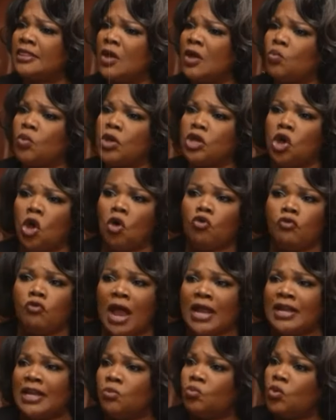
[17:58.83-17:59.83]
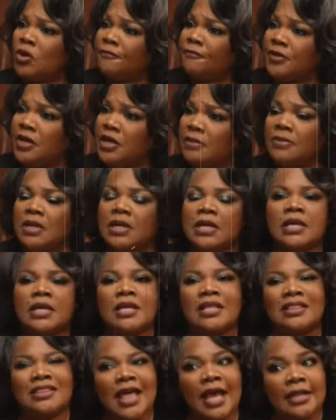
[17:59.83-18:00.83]
and then we go right in with him.
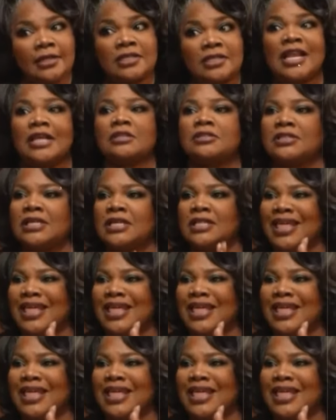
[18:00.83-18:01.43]
That, now